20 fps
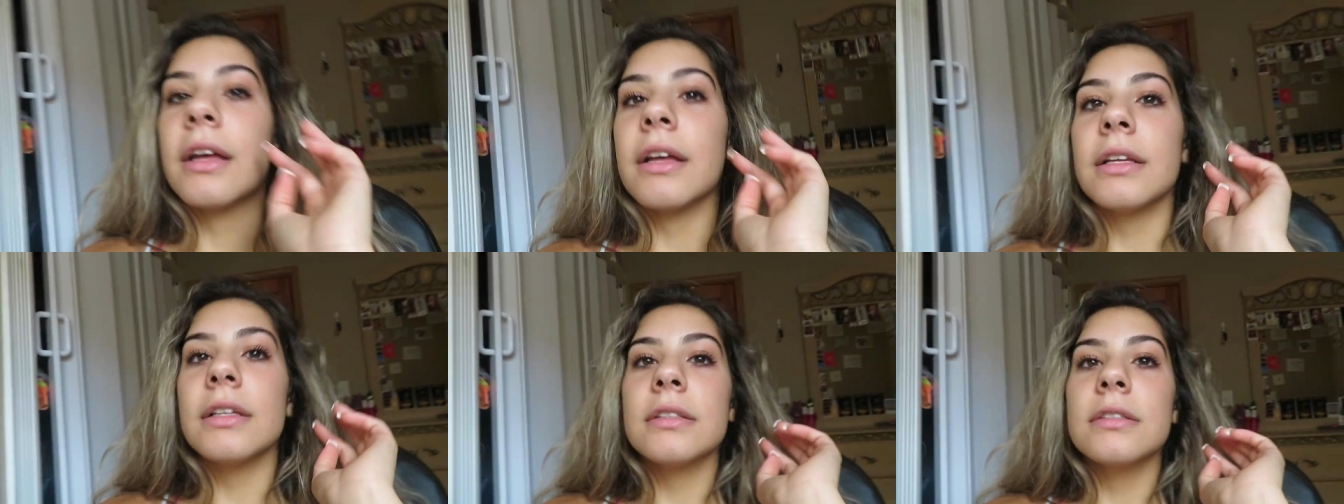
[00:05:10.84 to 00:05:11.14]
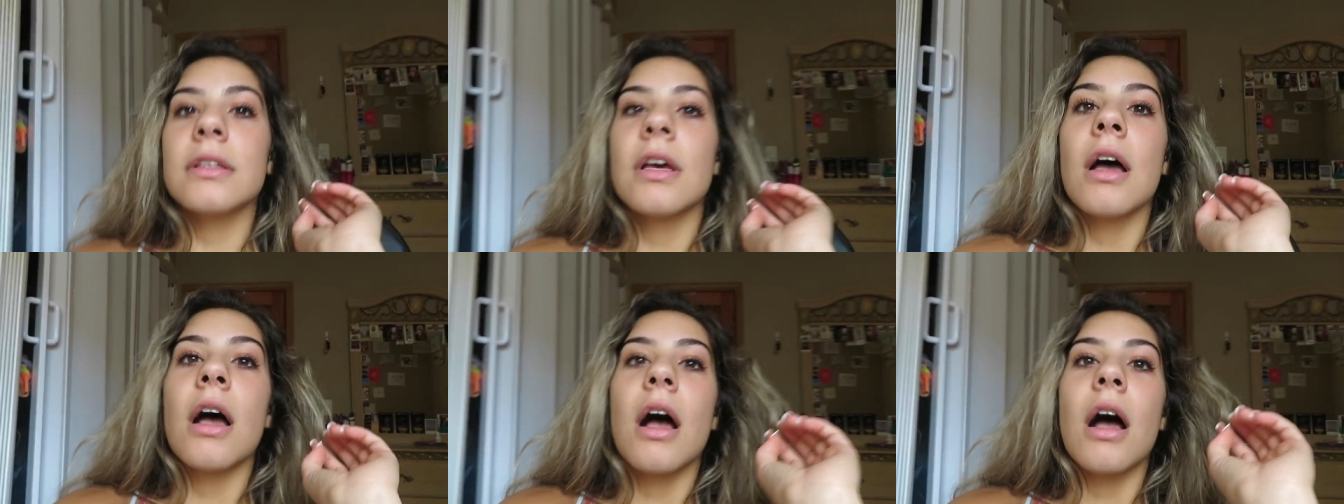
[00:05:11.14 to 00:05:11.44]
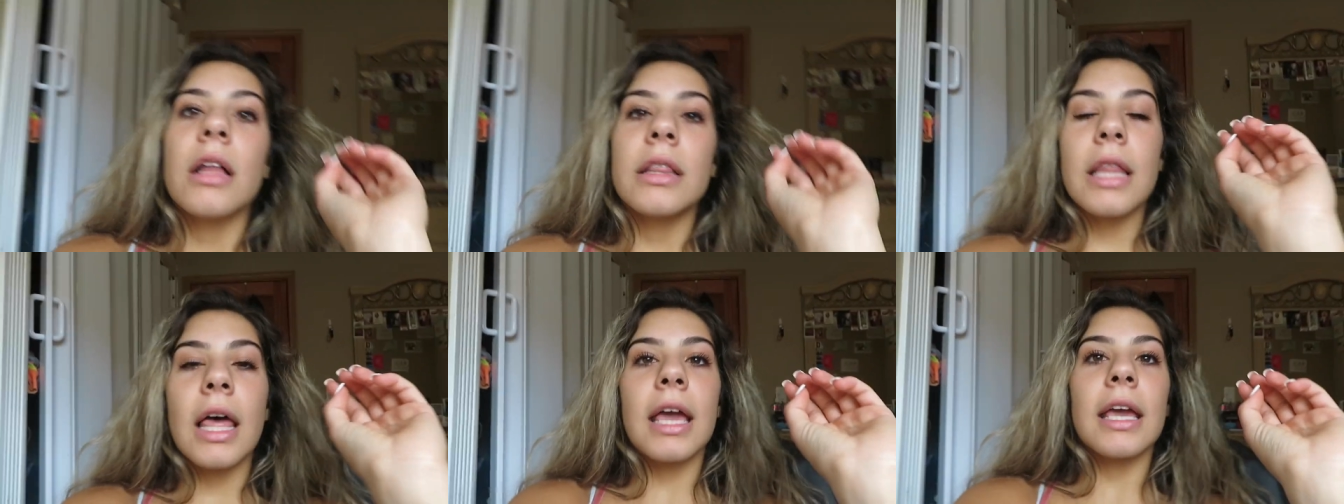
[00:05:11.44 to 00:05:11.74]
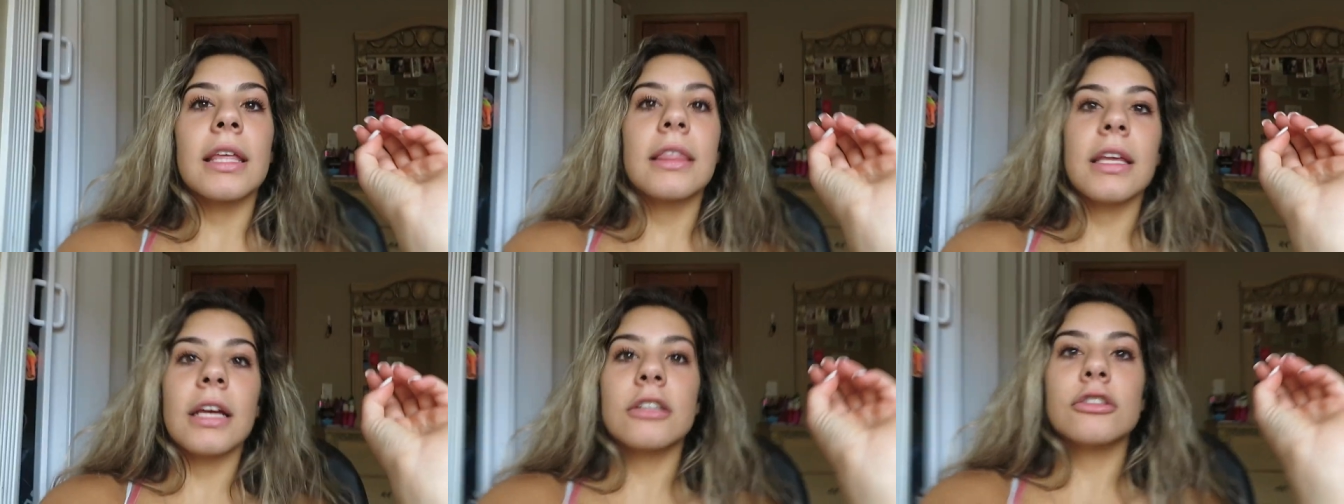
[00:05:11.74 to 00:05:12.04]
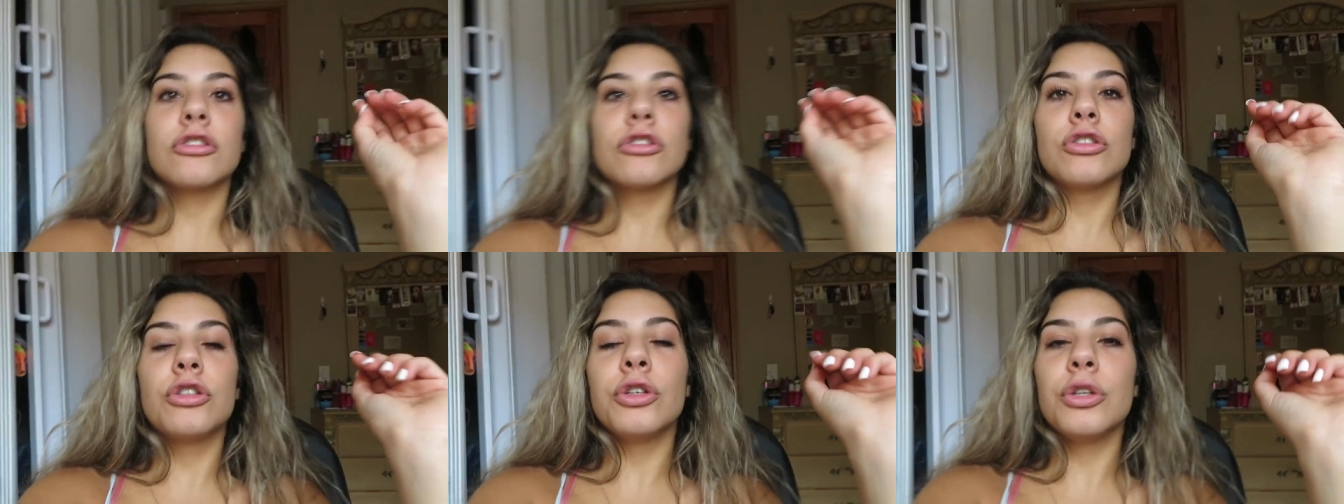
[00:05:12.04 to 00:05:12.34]
is like
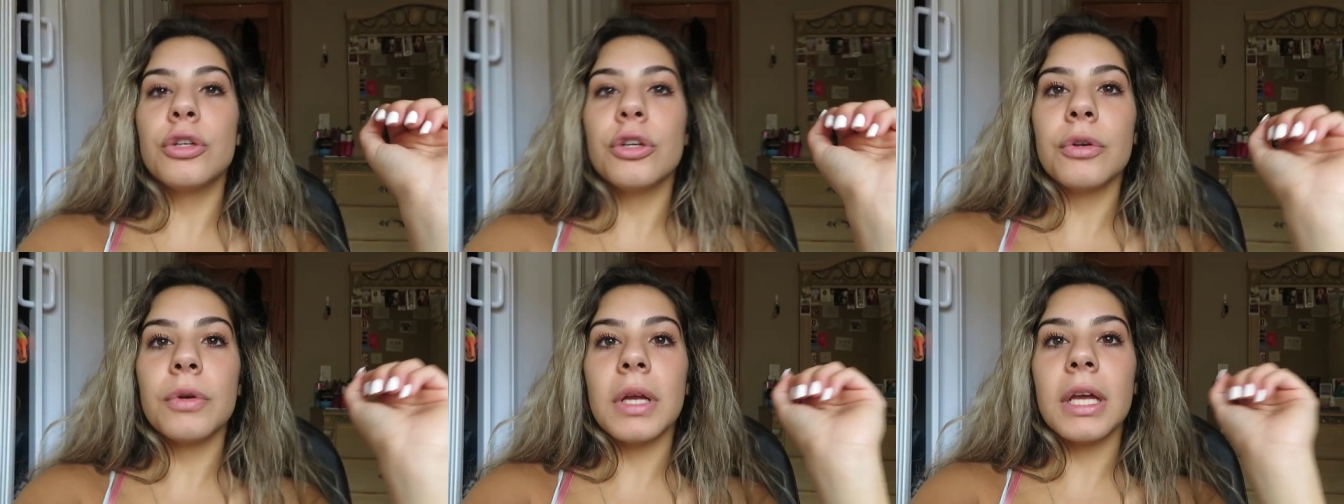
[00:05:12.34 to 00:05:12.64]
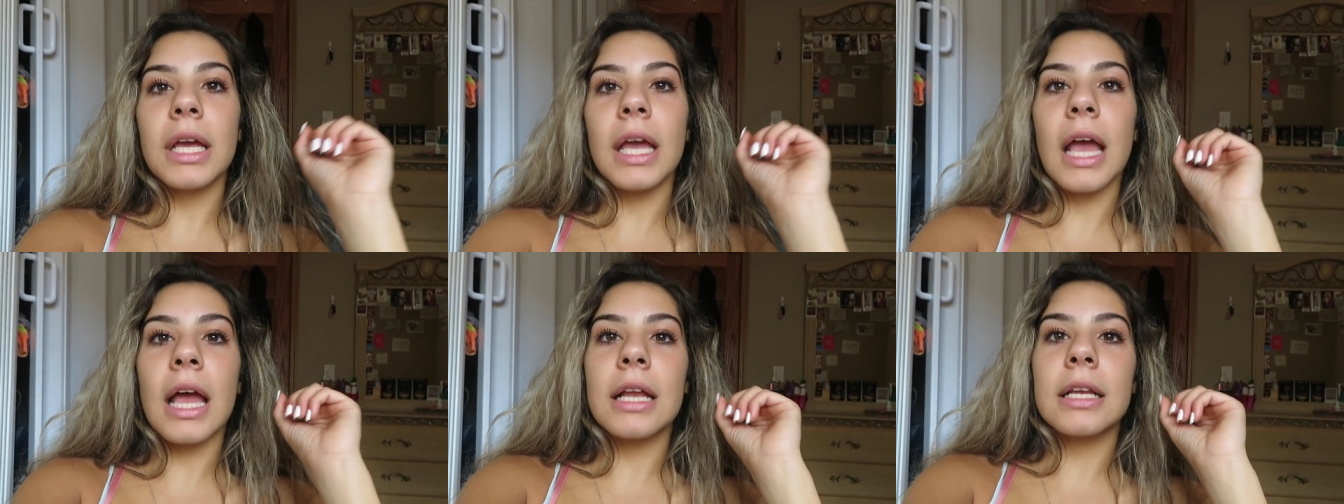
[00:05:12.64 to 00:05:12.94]
there's tutoring